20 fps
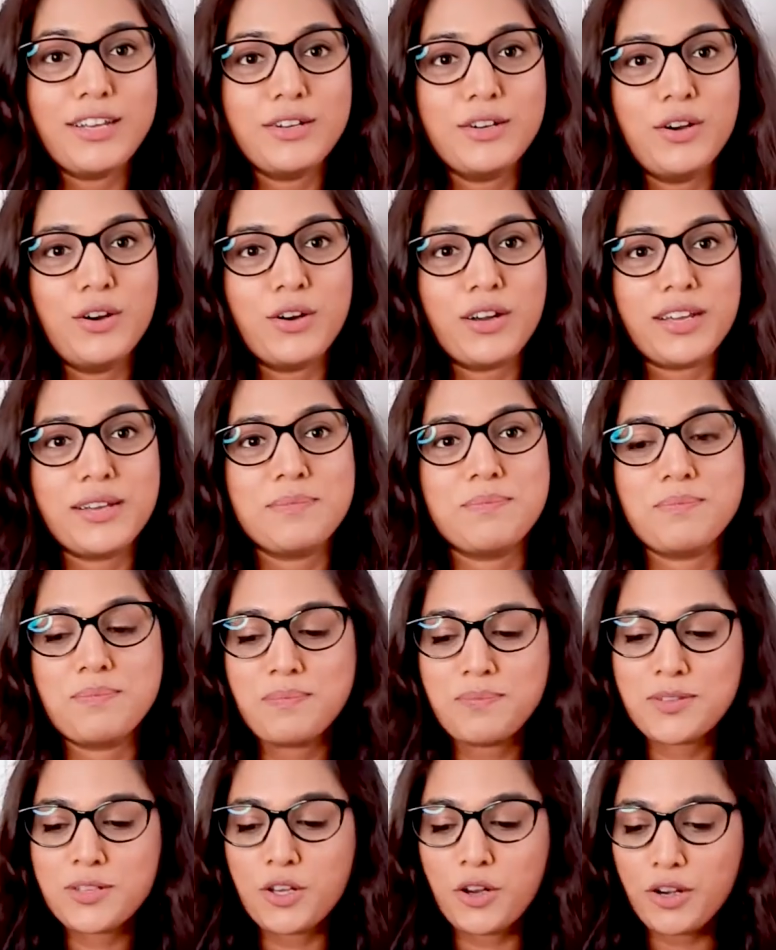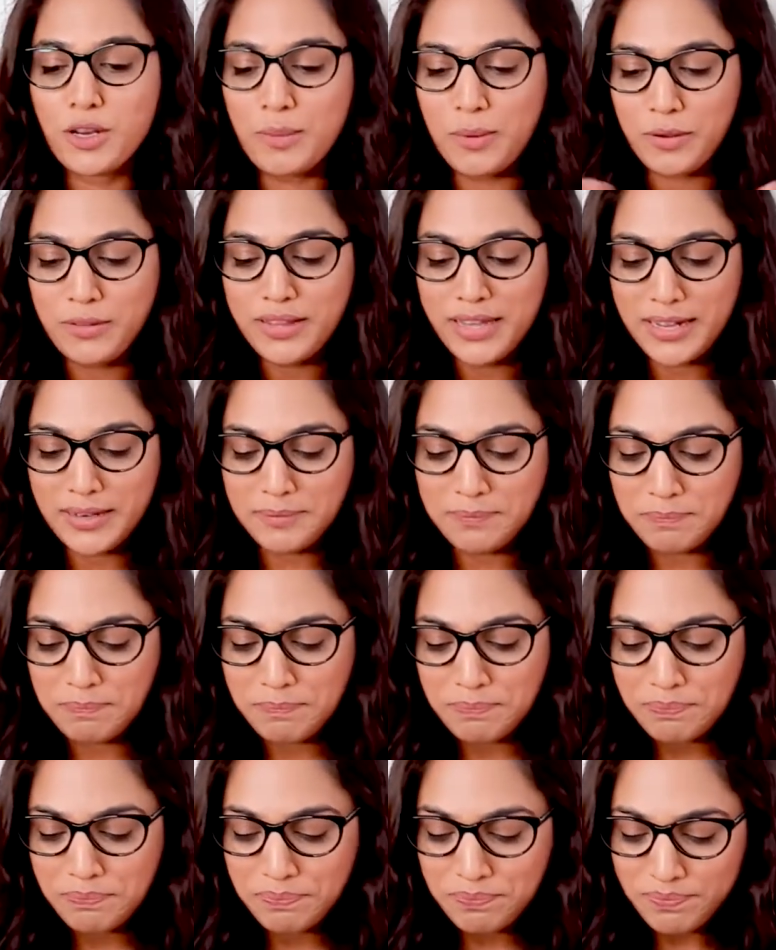Okay, sorry about that.
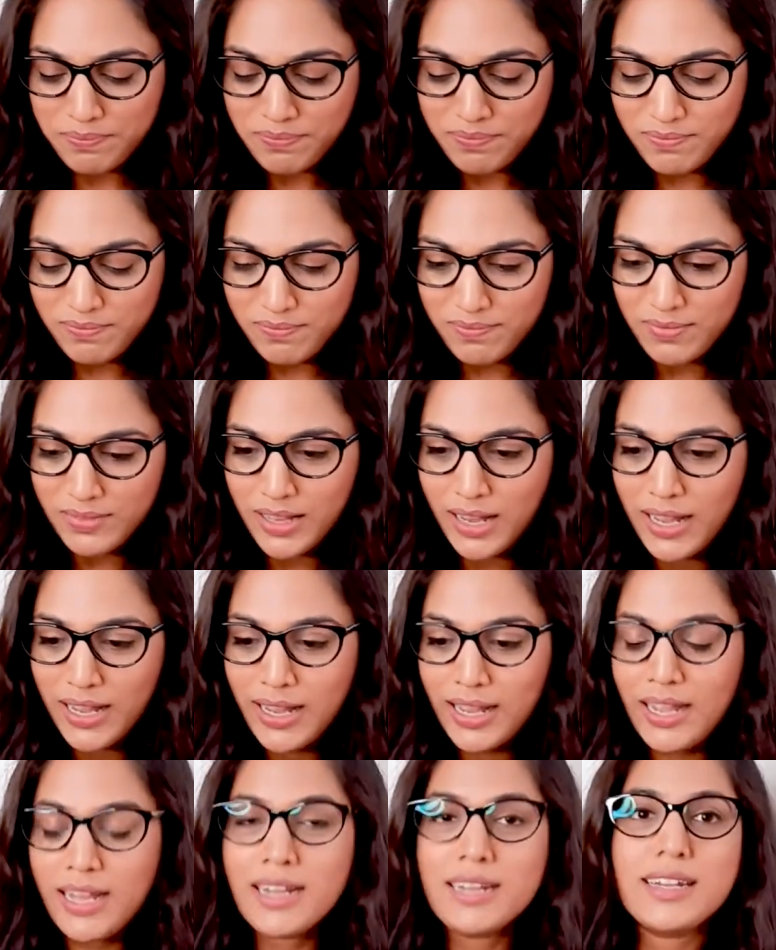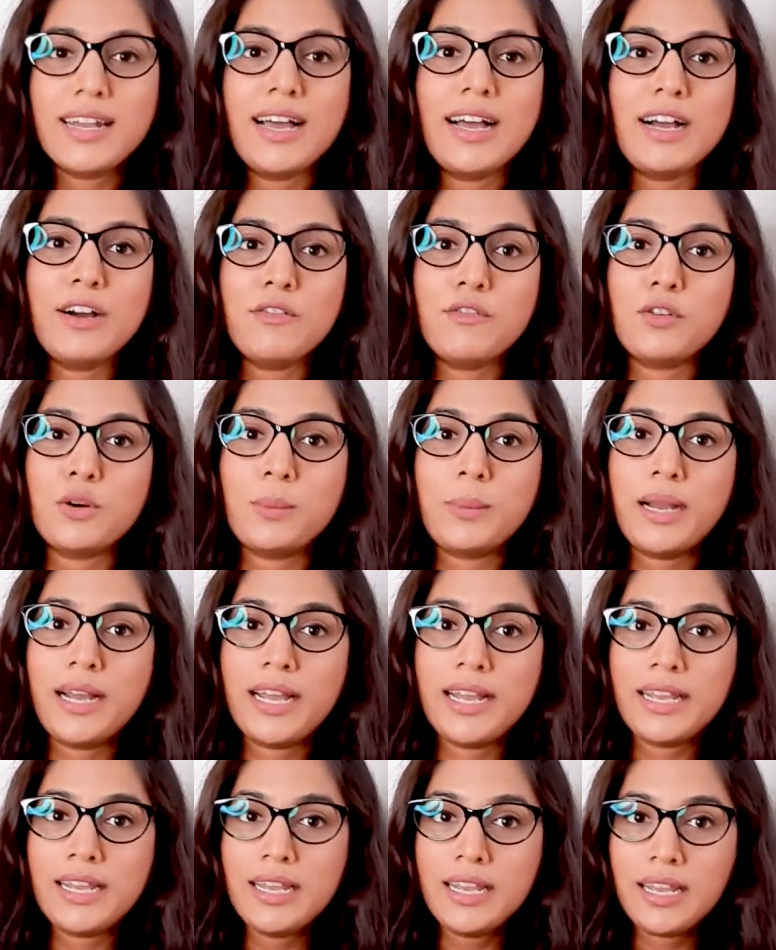Now for
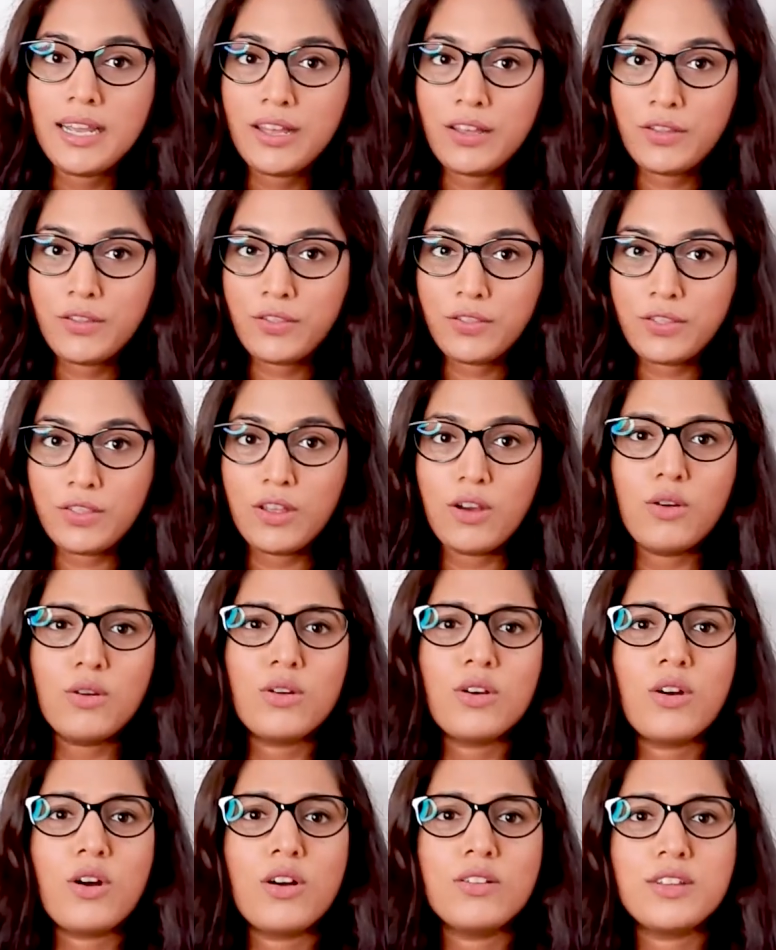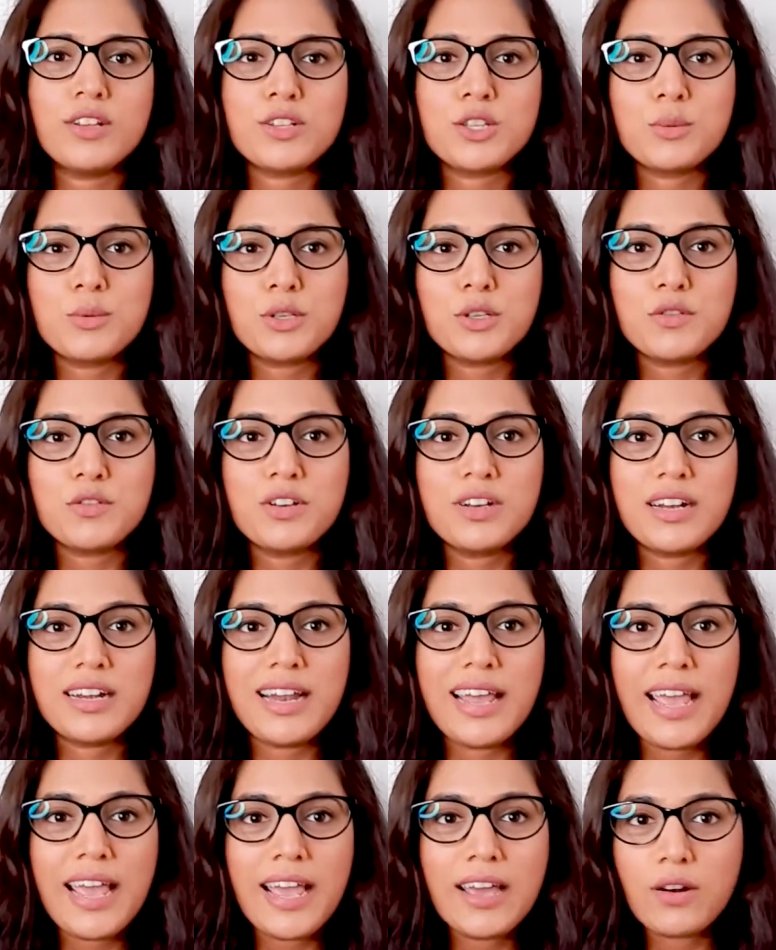my, oh god, there's so much of
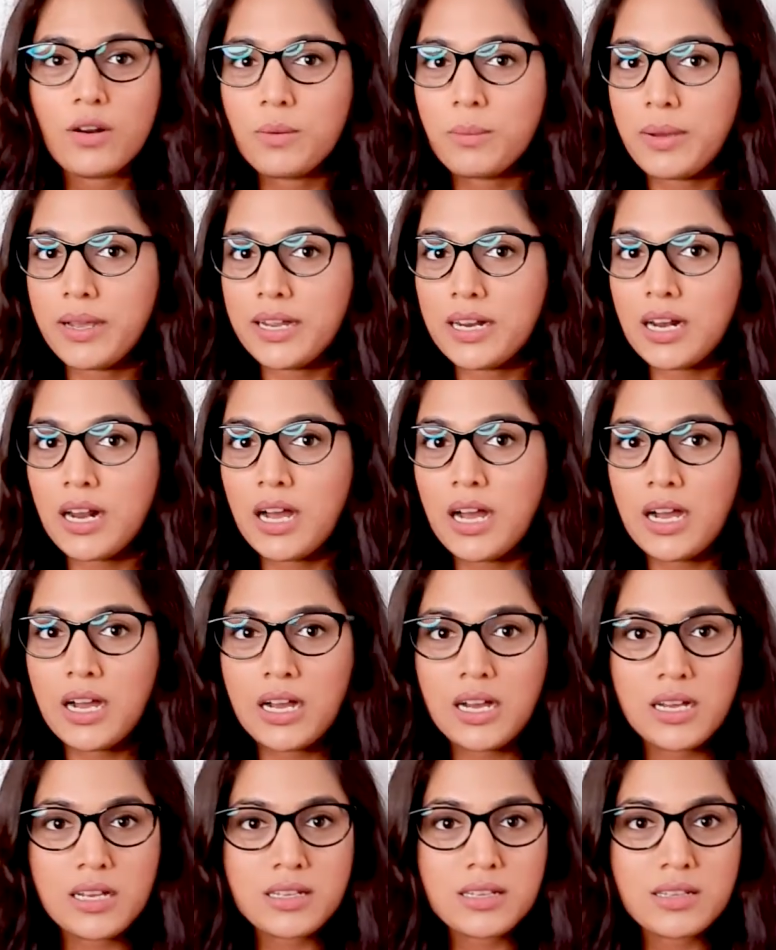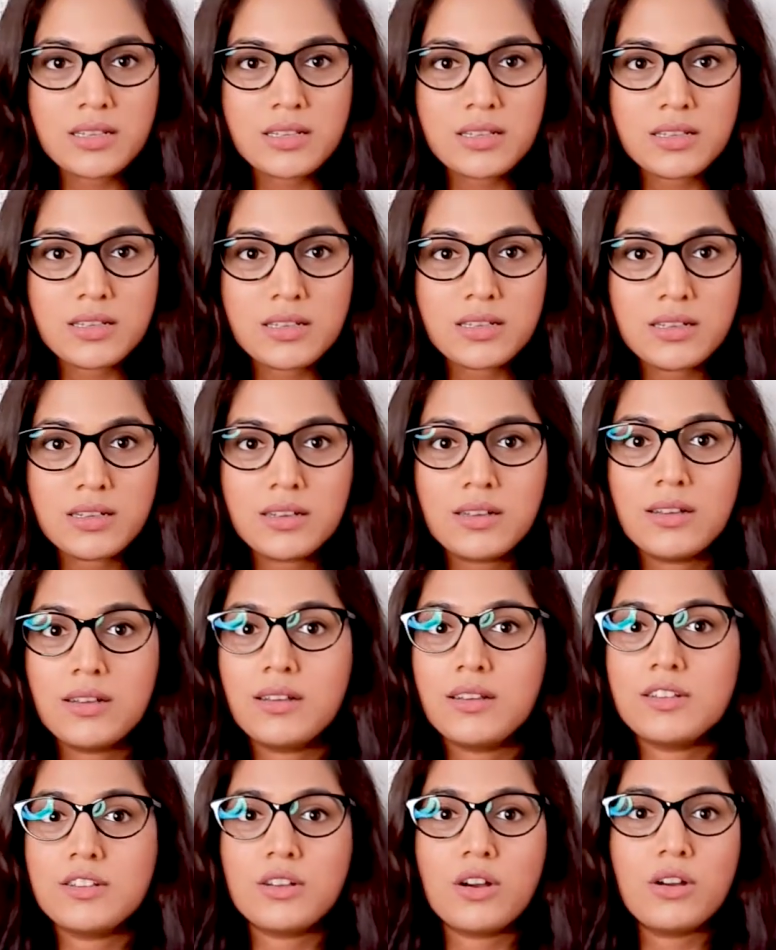glare on my glass.
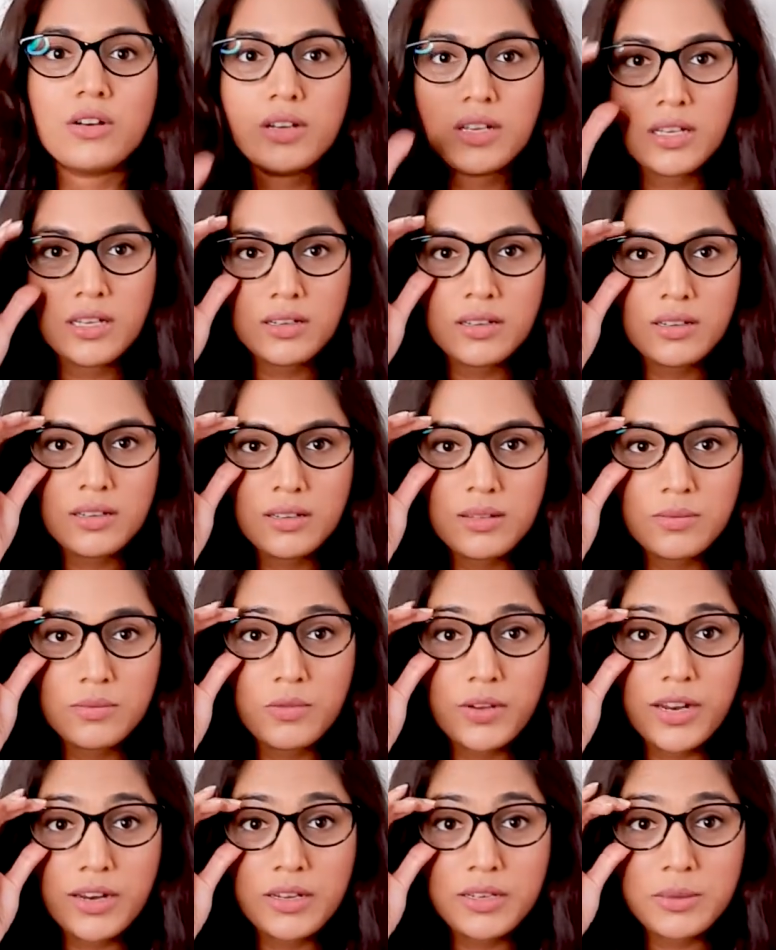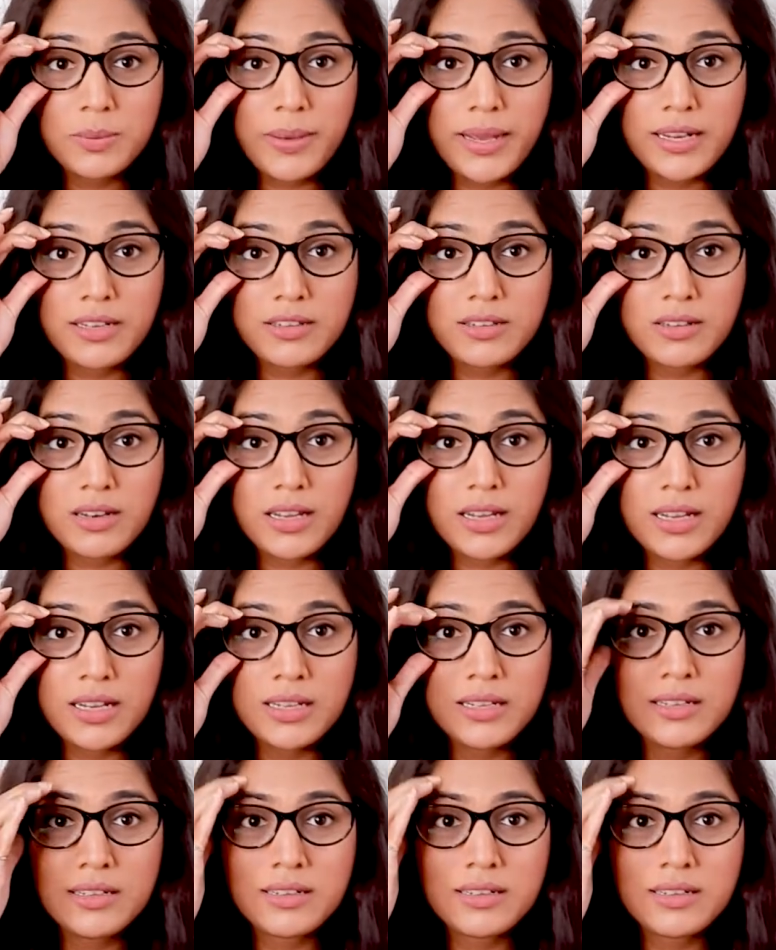Sorry, wearing specs today.